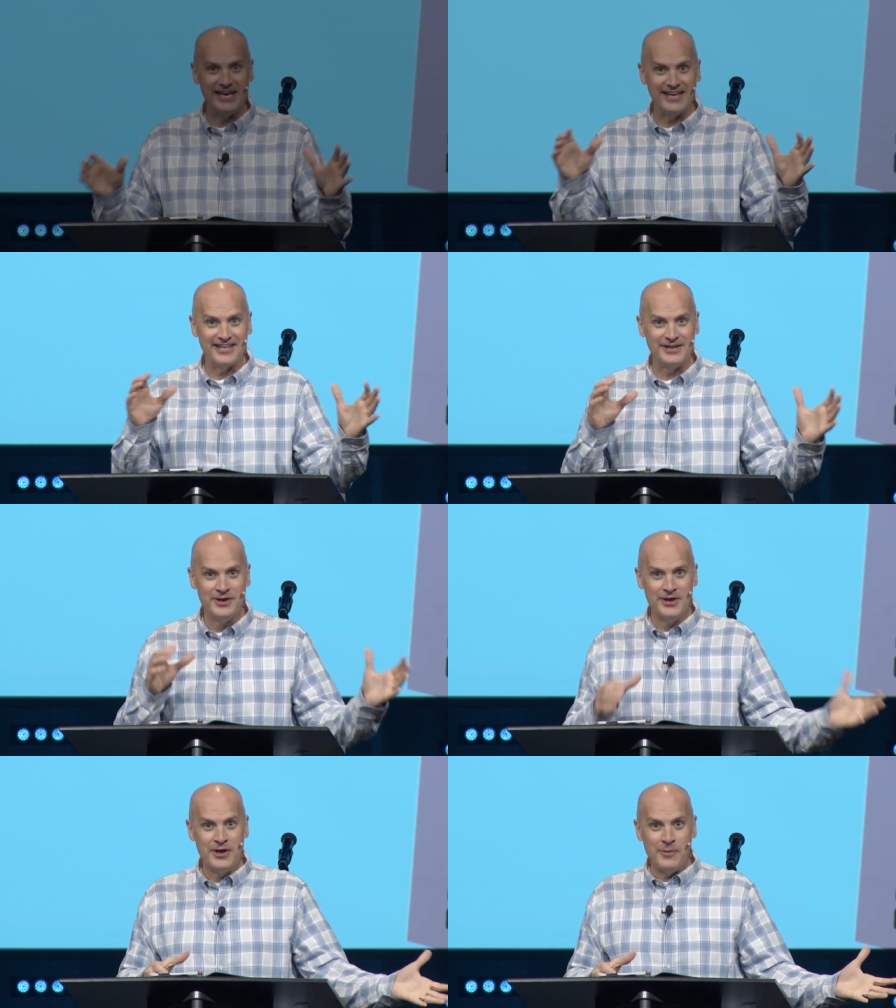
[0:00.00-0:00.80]
in
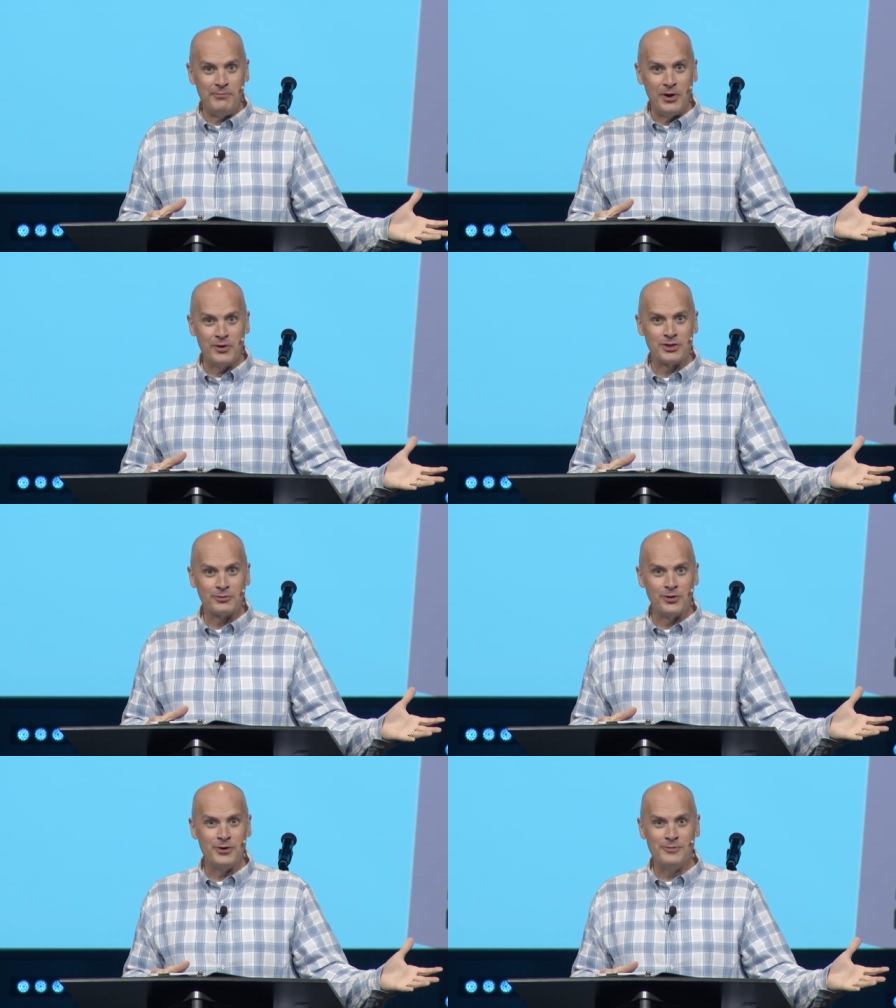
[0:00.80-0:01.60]
both
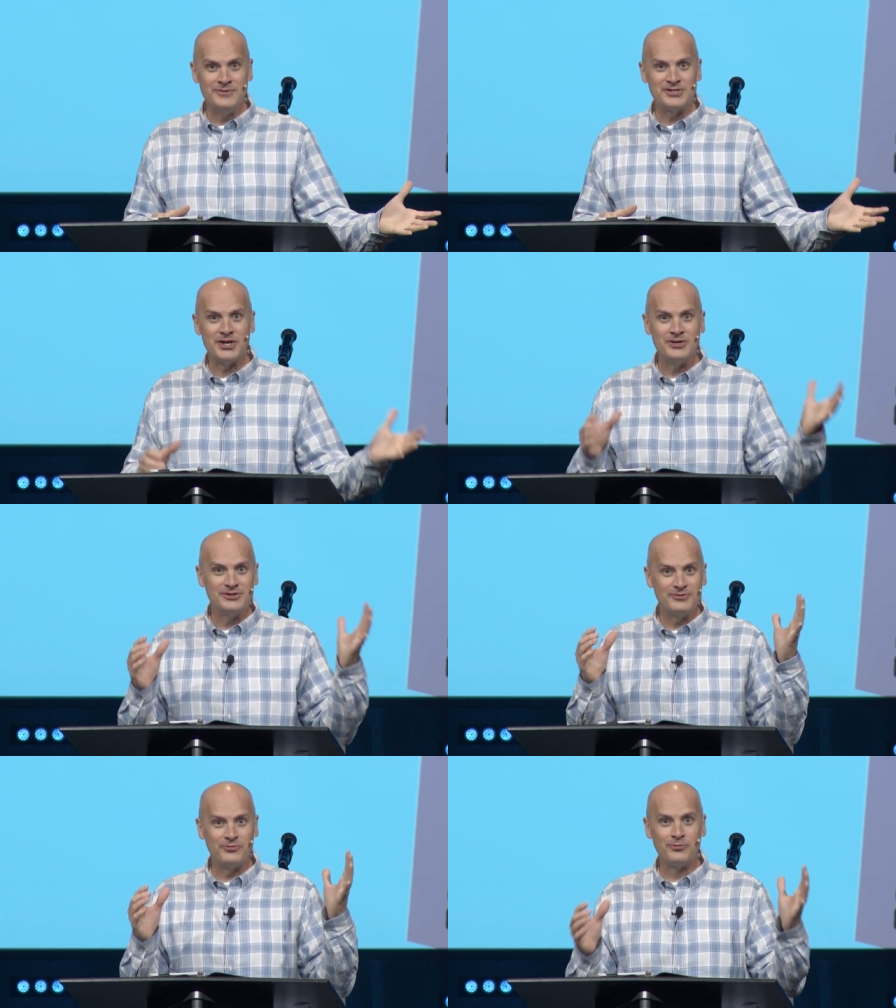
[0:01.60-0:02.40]
rooms.
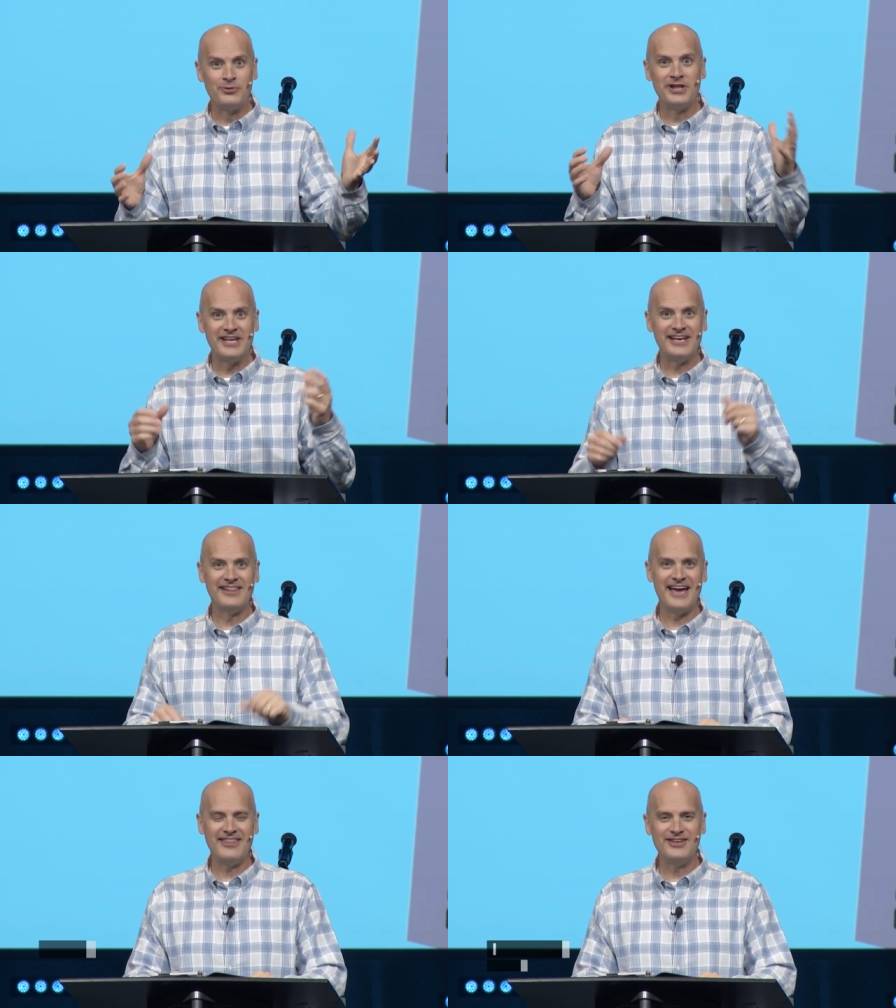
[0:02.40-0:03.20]
Really
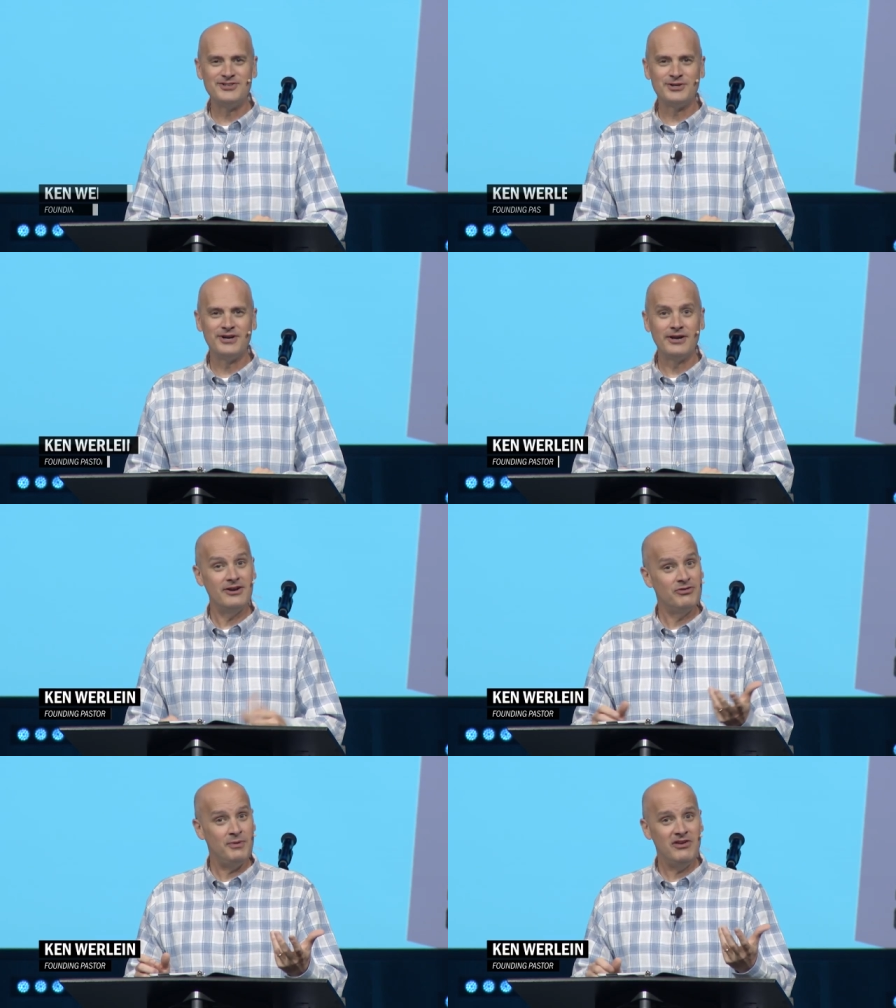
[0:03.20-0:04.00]
glad that you're here,
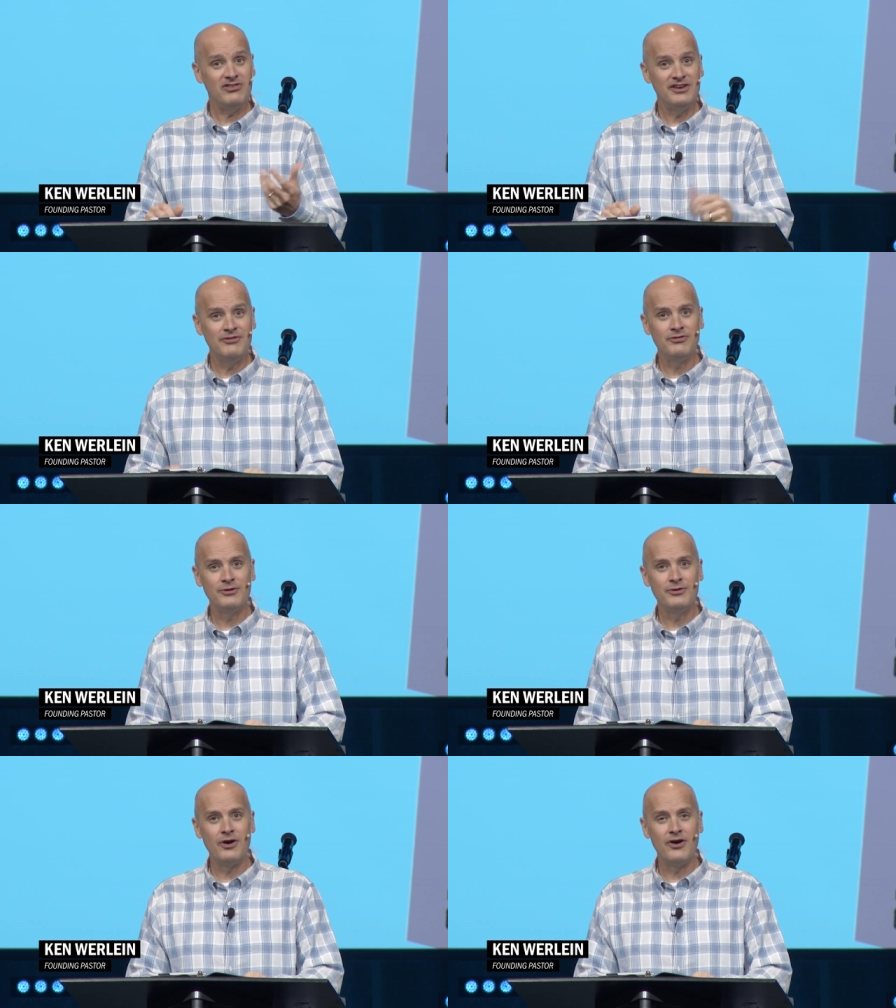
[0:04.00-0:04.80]
especially if
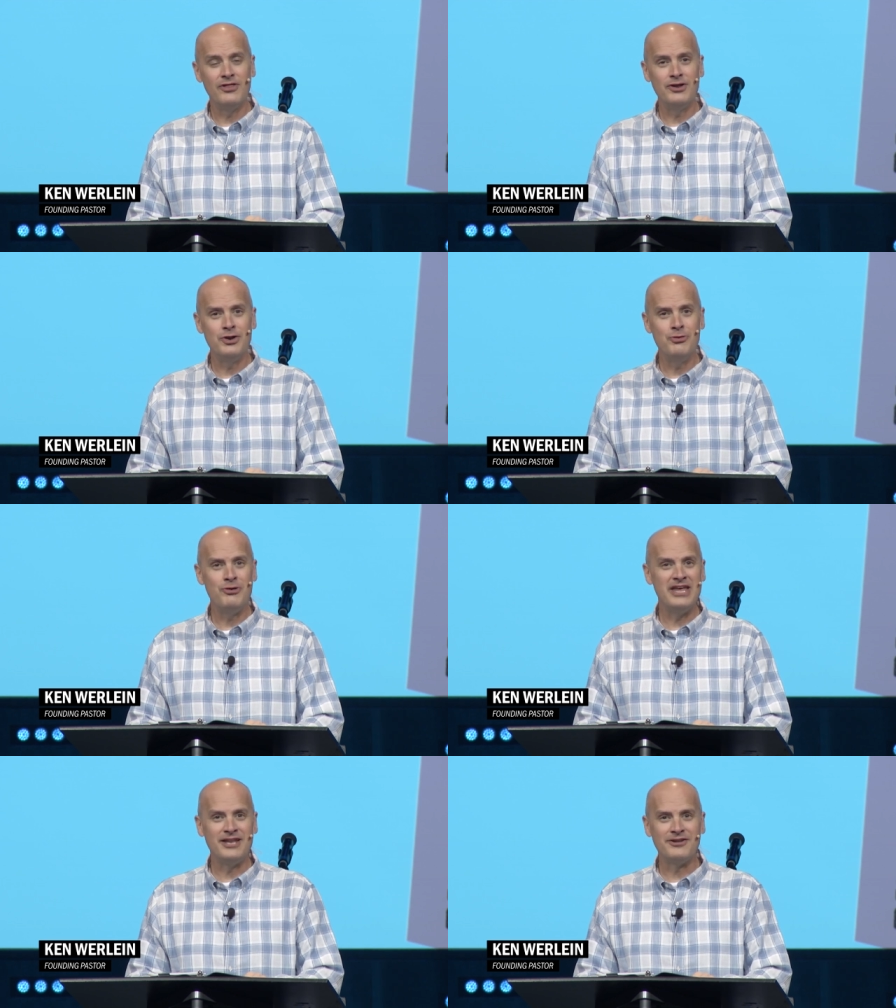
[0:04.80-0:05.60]
you're on the new
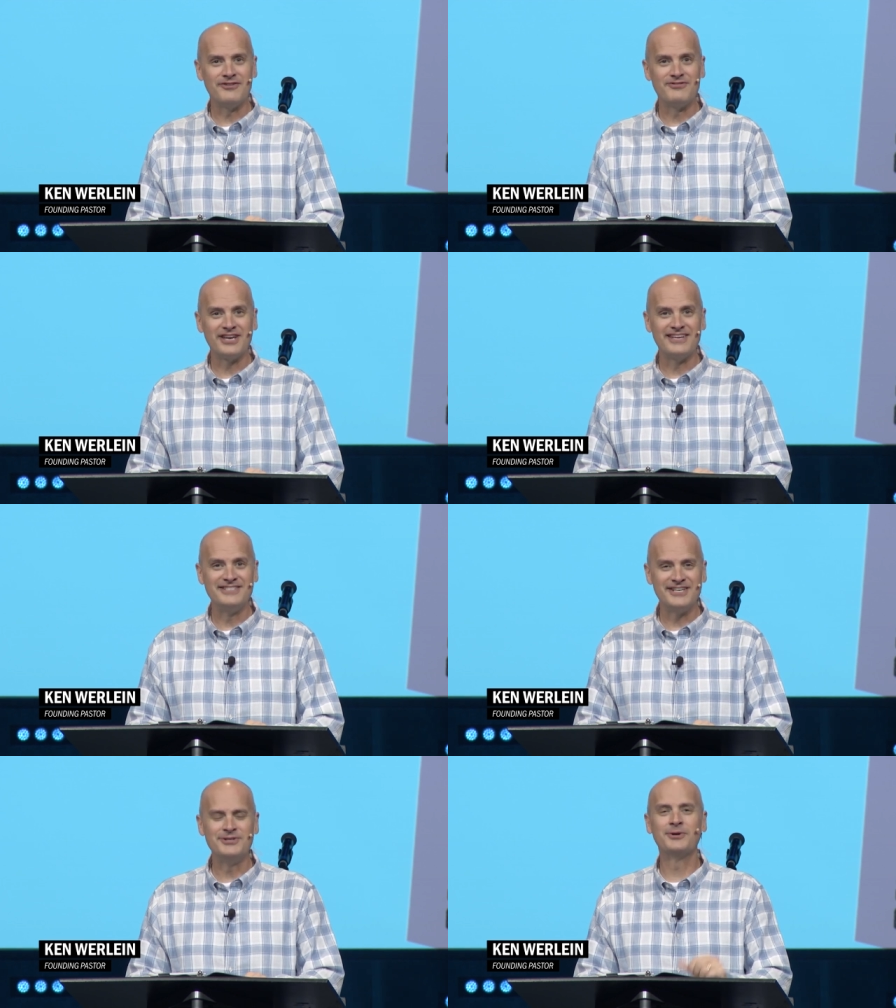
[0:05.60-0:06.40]
end of the
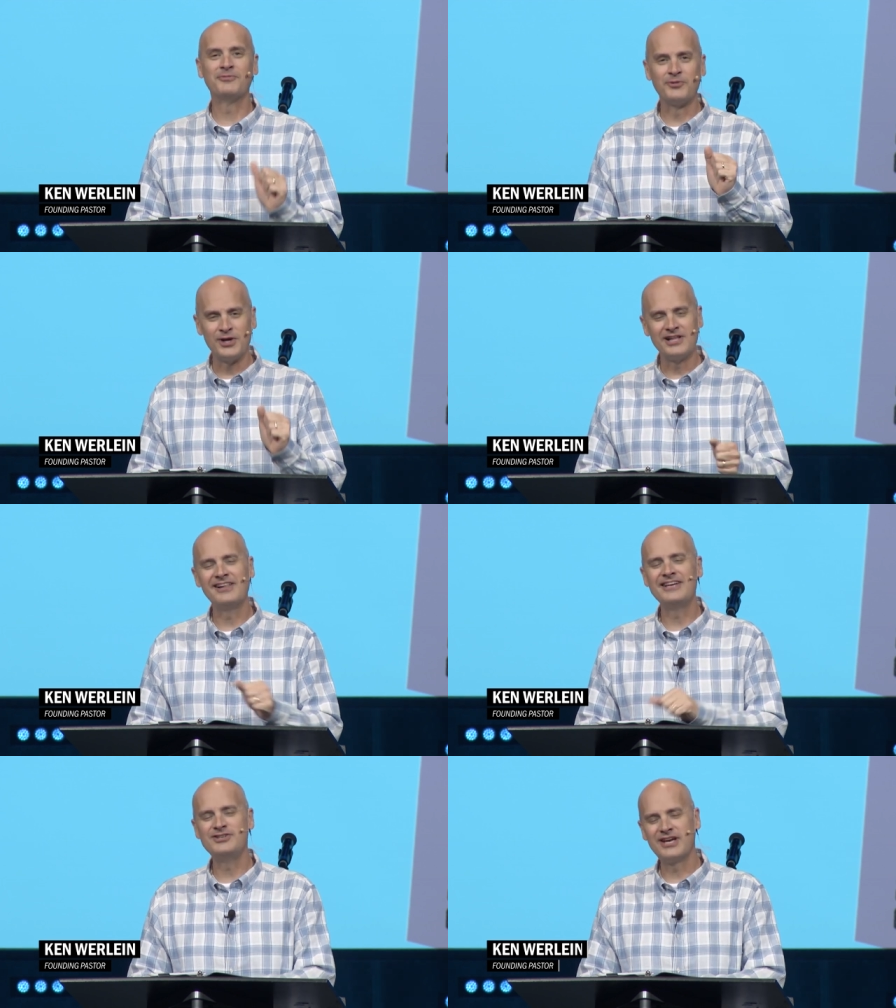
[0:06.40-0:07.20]
continuum. Really
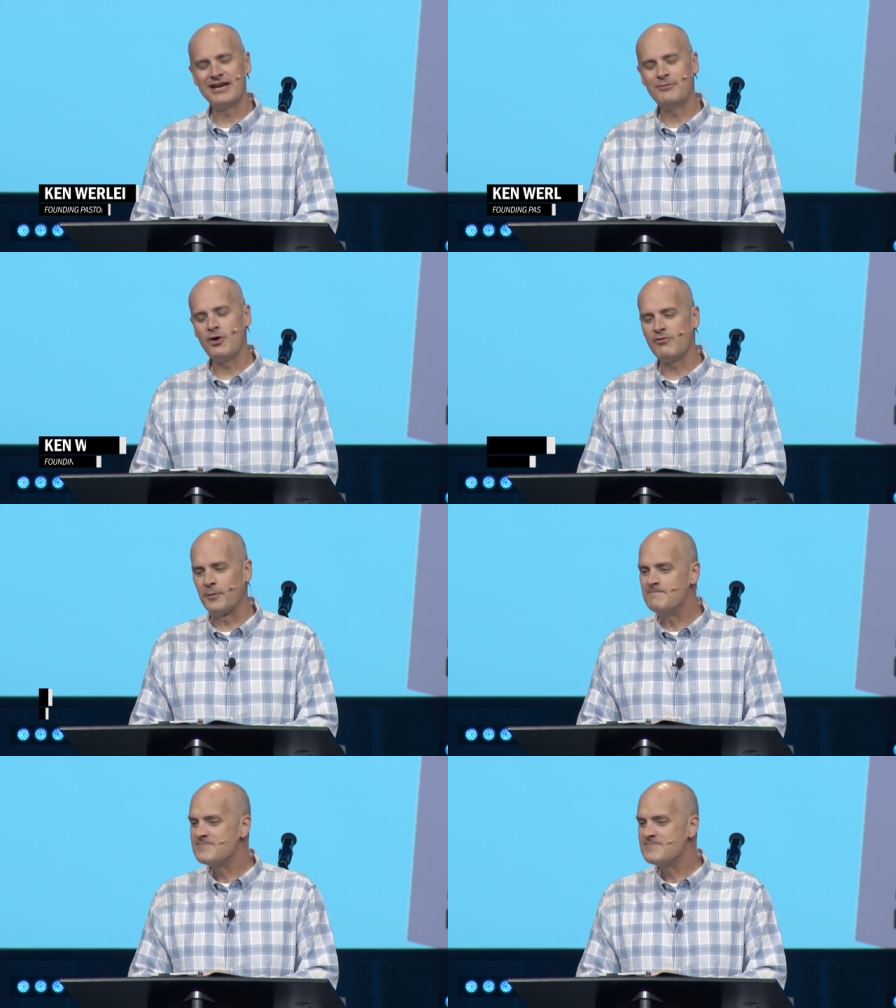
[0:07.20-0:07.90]
glad you came over.